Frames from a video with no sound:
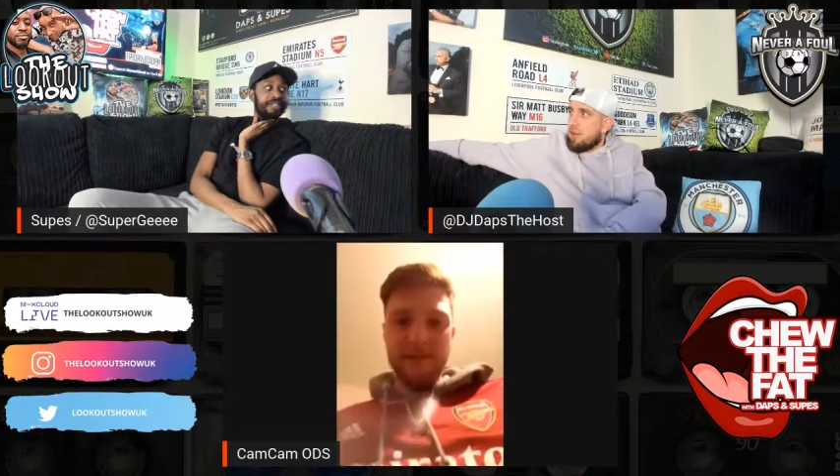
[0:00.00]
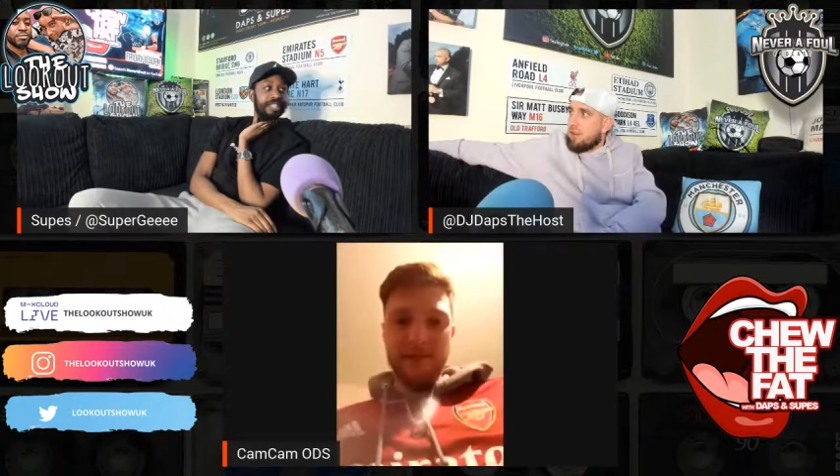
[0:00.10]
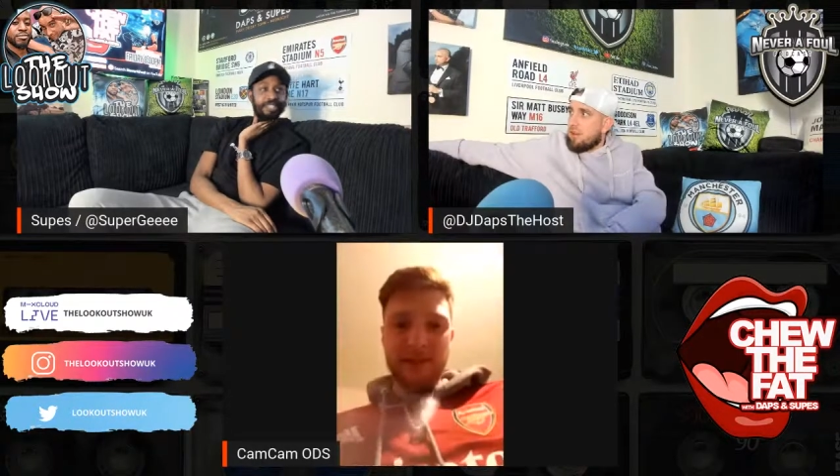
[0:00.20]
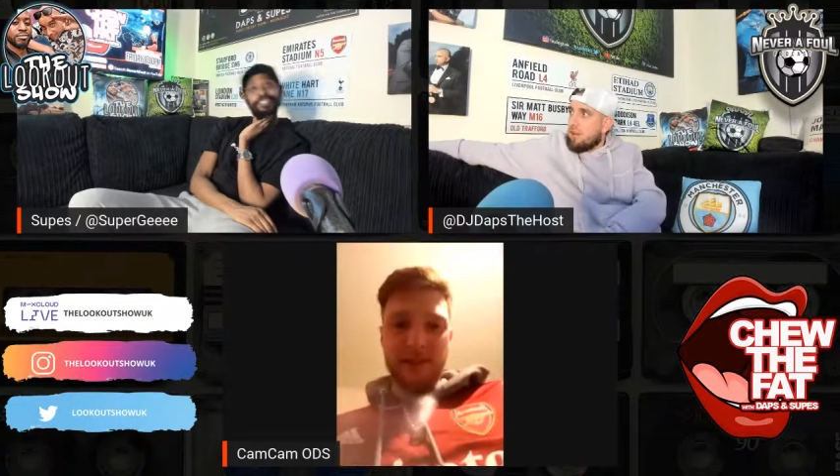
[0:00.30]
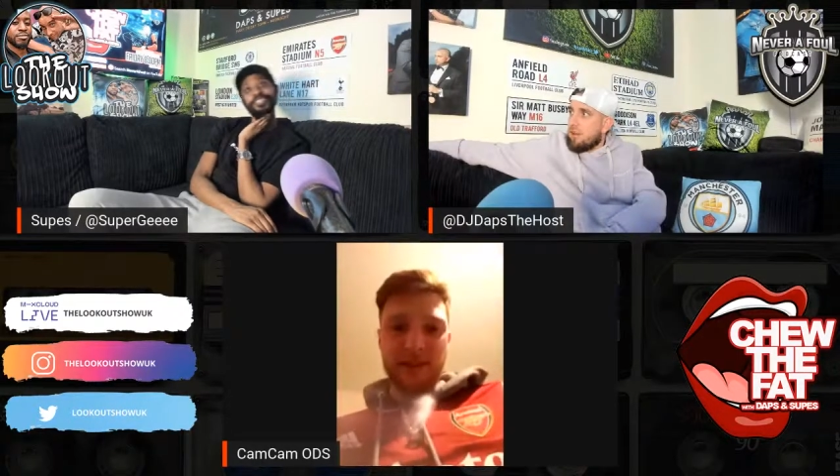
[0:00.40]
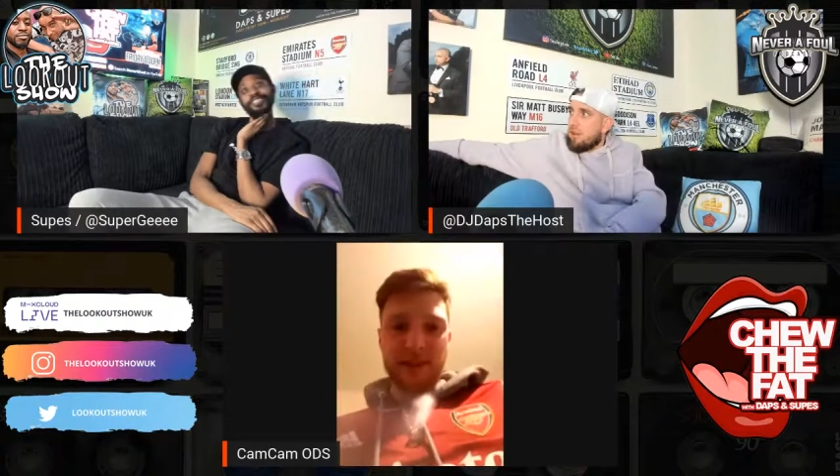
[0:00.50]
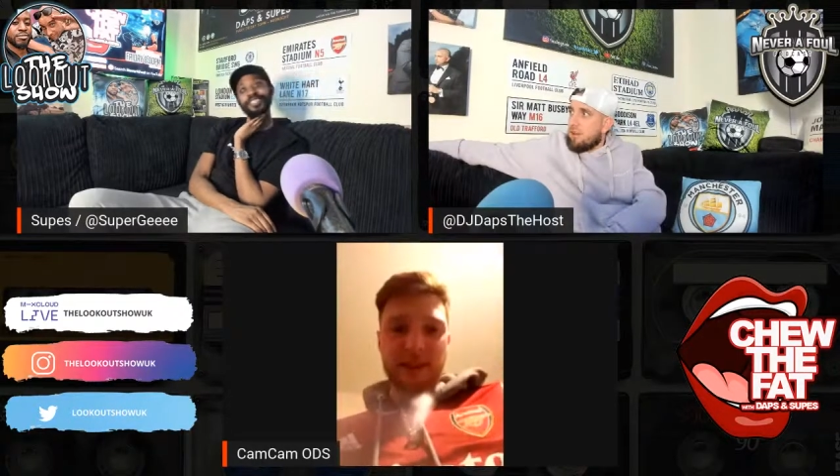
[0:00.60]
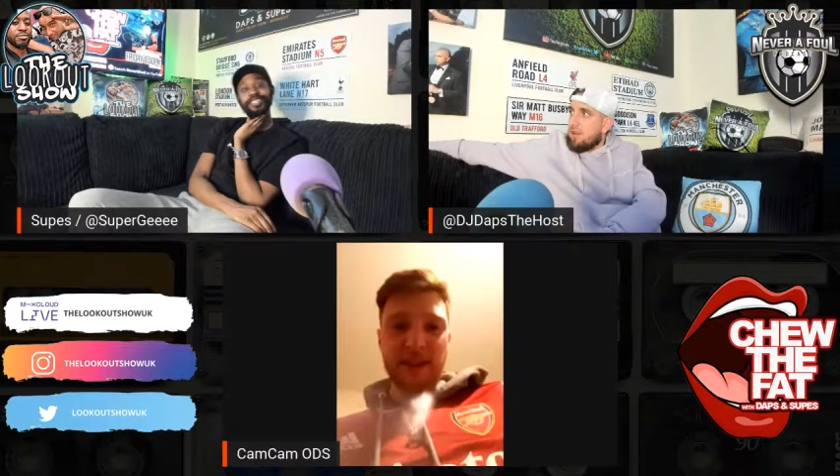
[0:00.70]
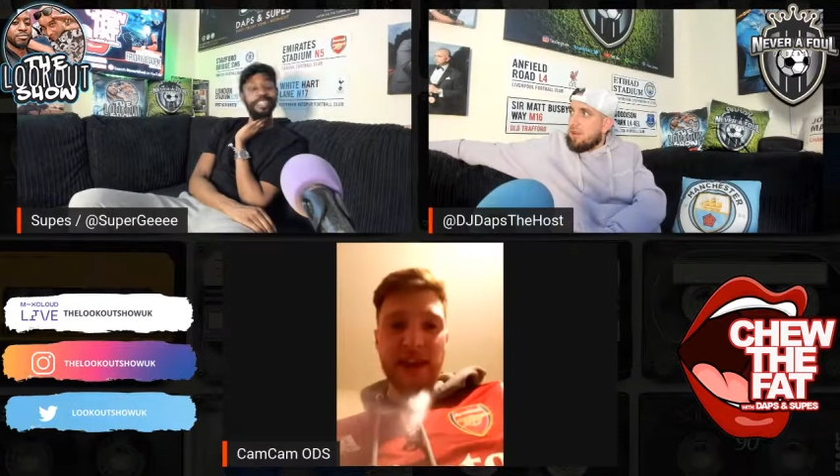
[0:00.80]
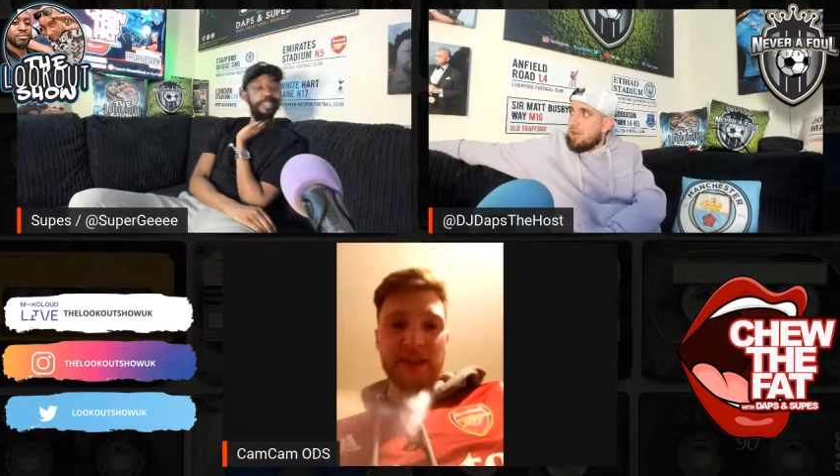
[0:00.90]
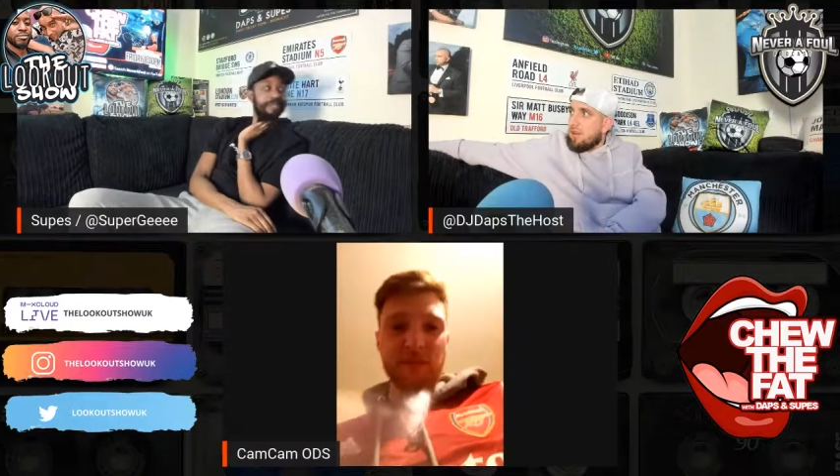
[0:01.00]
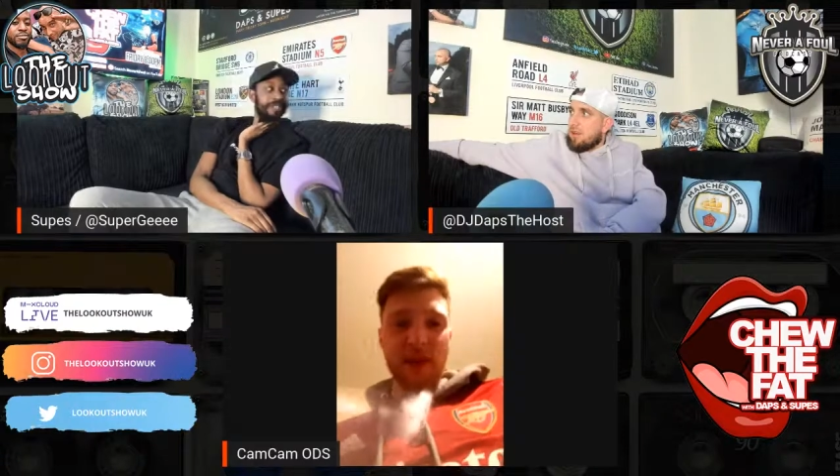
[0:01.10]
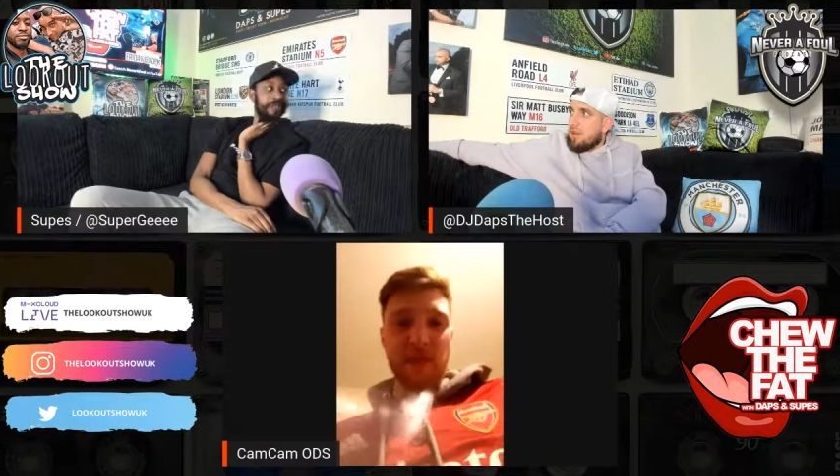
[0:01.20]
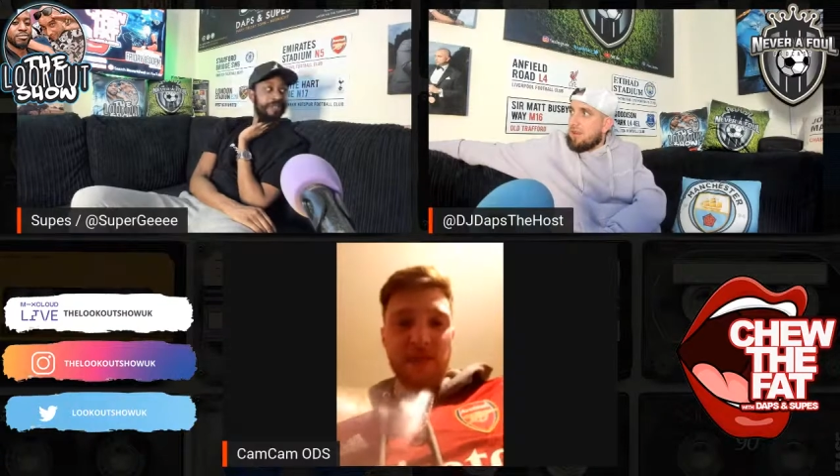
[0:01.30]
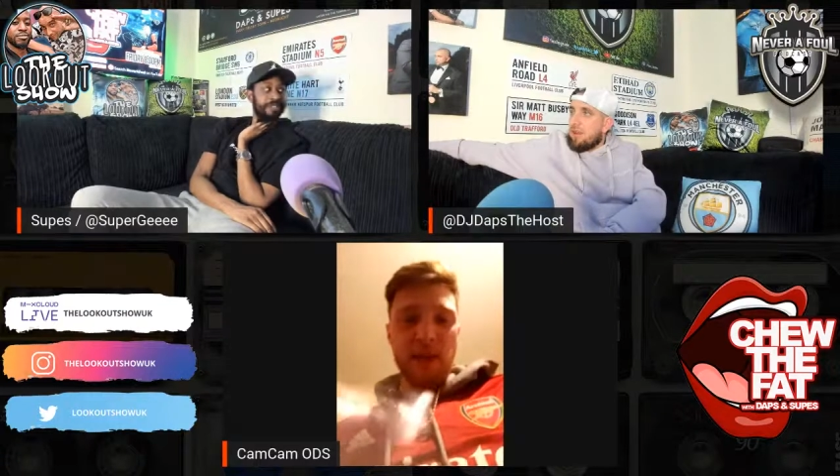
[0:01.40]
Is that his
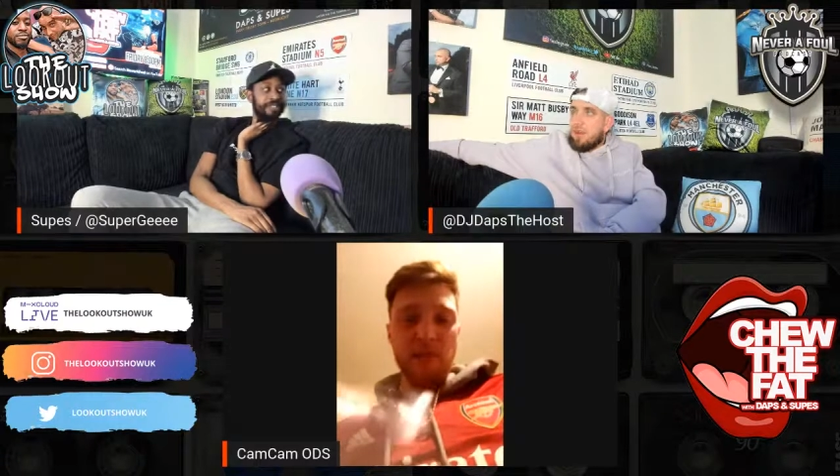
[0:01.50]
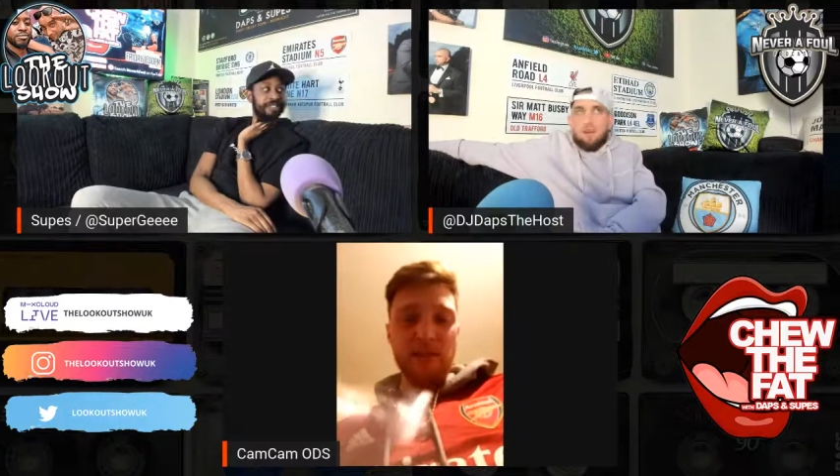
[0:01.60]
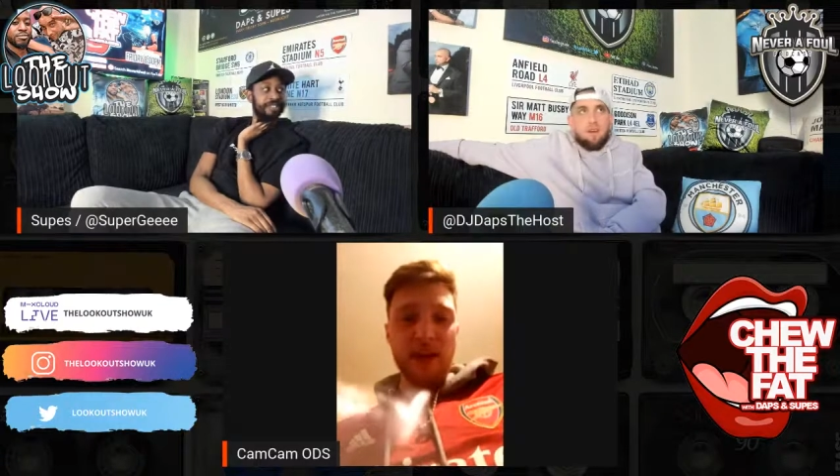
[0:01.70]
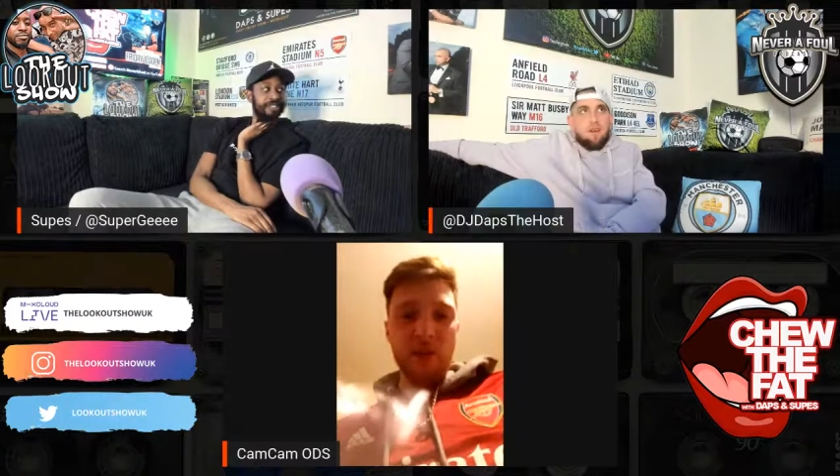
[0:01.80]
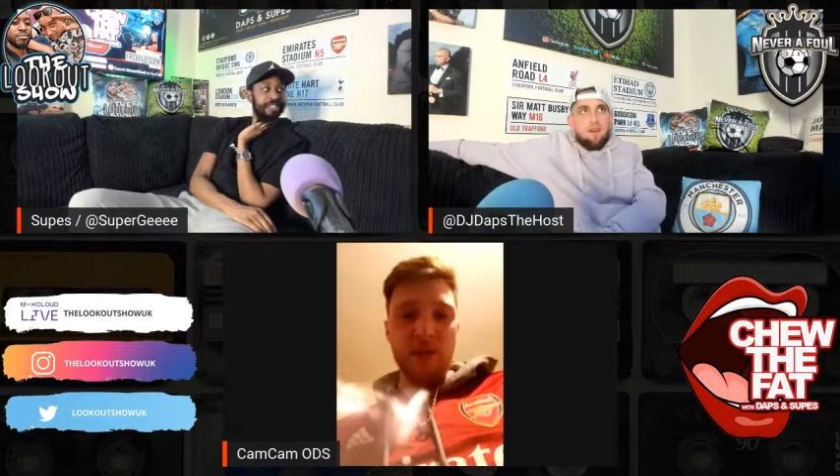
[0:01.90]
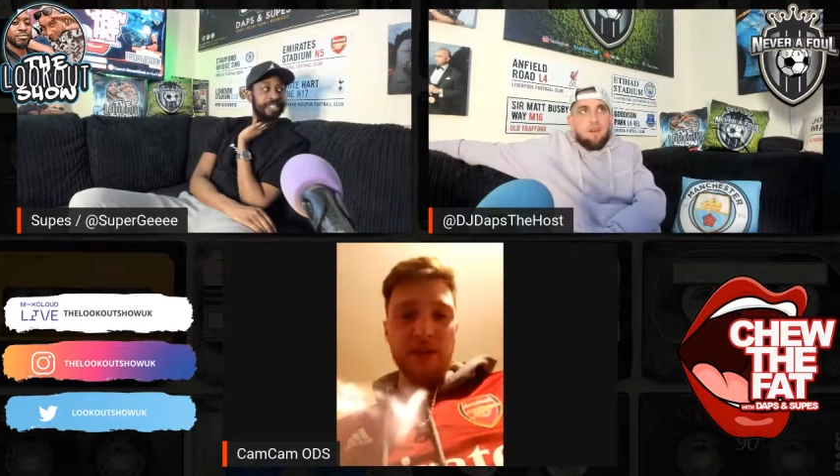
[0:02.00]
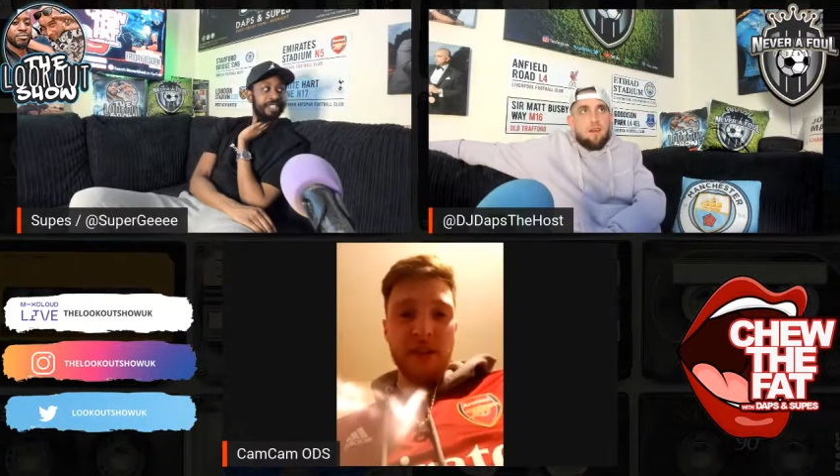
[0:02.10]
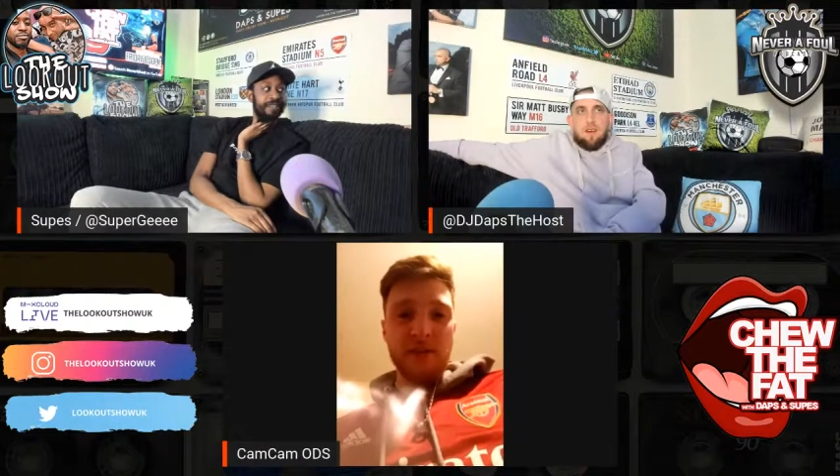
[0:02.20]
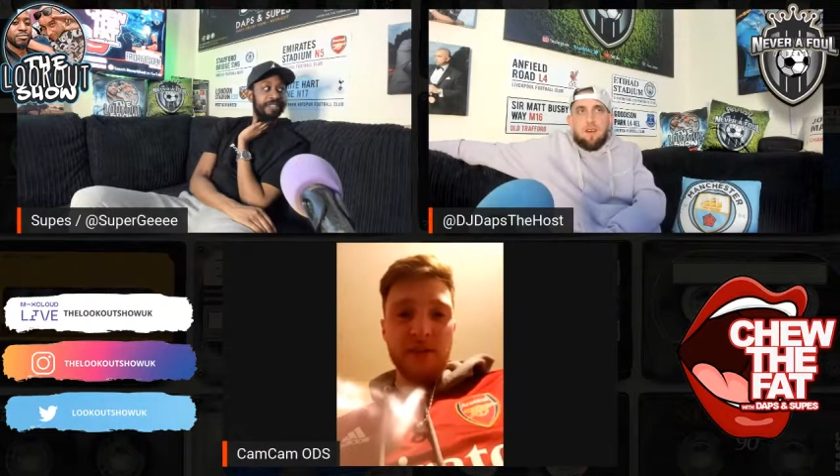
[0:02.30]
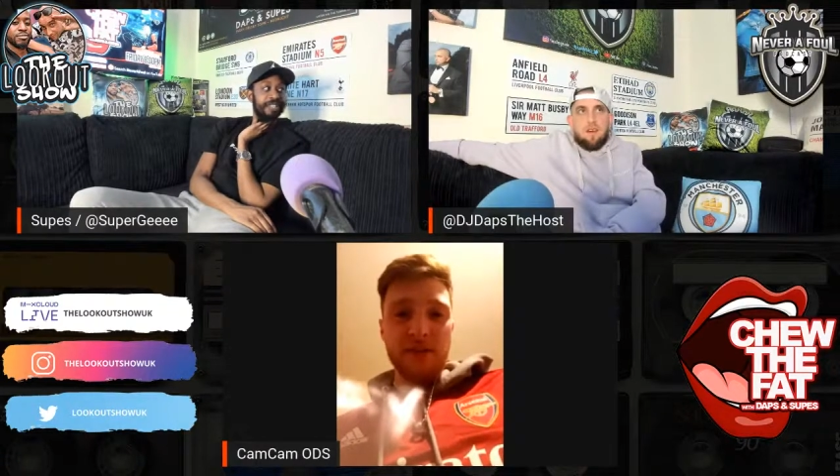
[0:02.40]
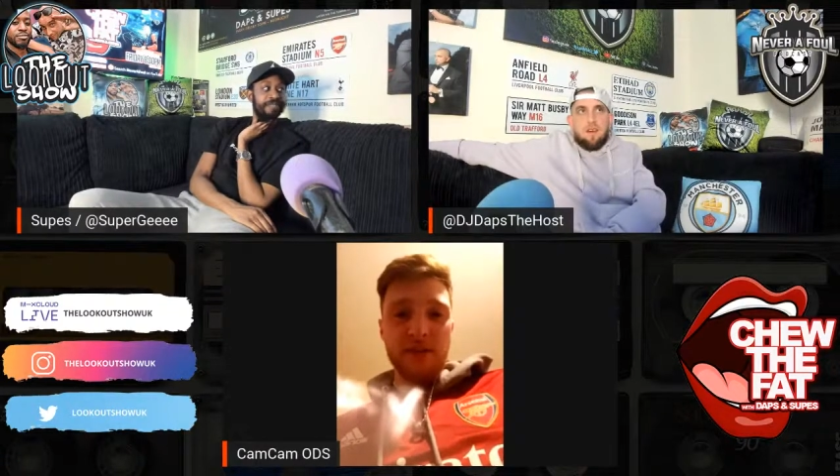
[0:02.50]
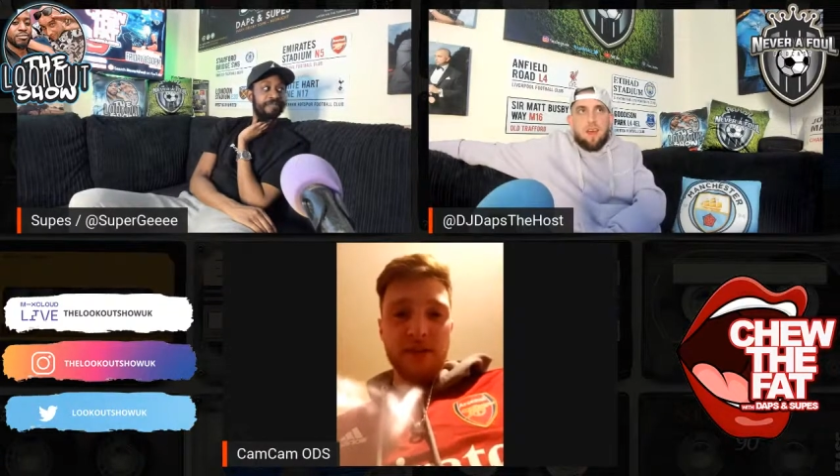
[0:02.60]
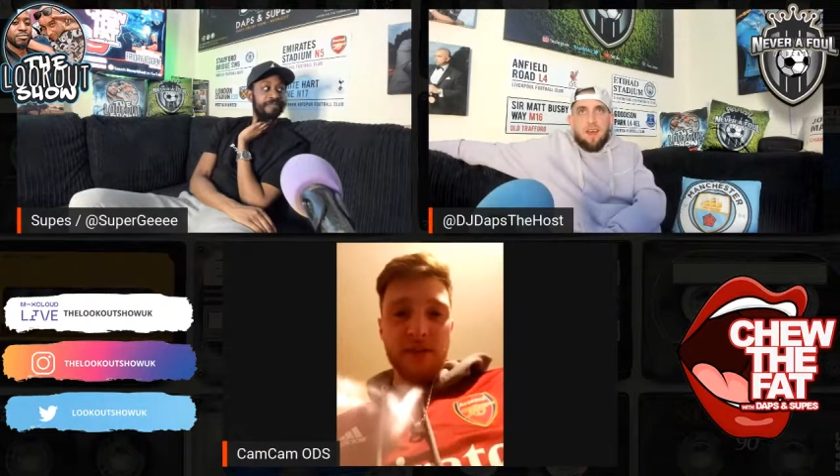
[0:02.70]
brother's name? Is that what his name is?